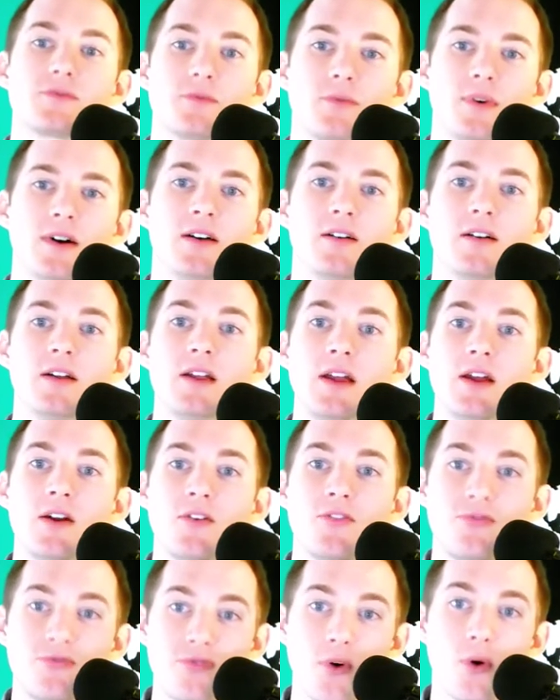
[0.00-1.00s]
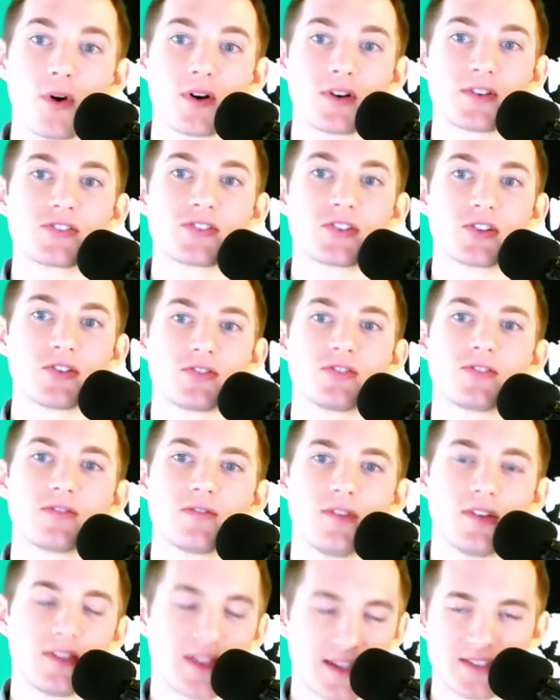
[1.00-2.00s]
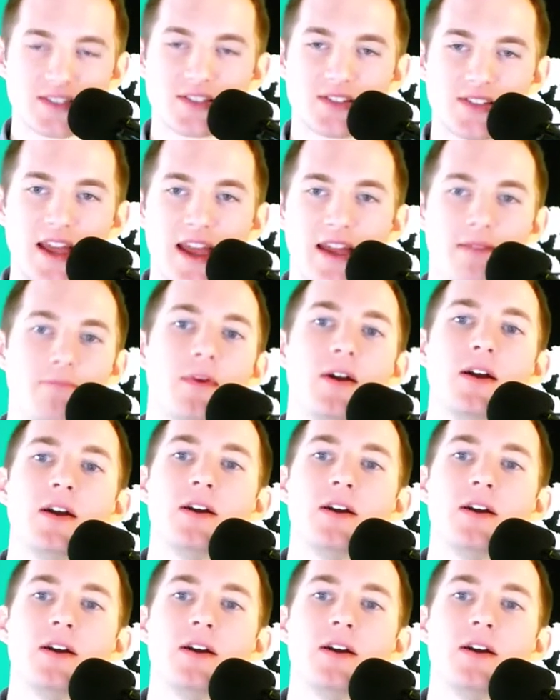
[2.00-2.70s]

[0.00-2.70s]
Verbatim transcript: Well, Force, that's his name,